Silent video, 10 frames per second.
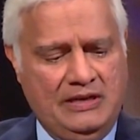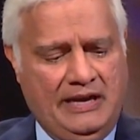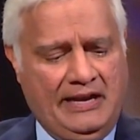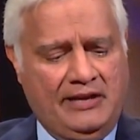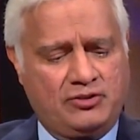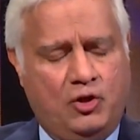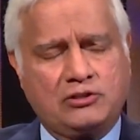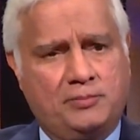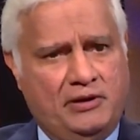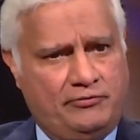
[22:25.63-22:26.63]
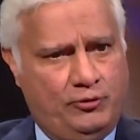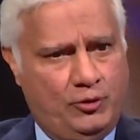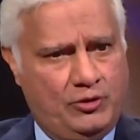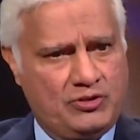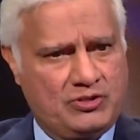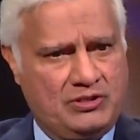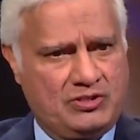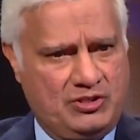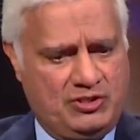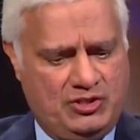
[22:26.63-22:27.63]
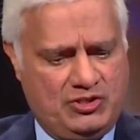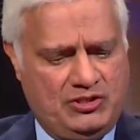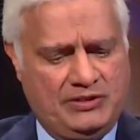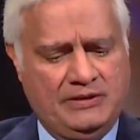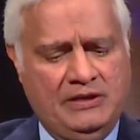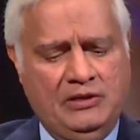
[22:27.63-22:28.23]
And I talked about 4 searches here.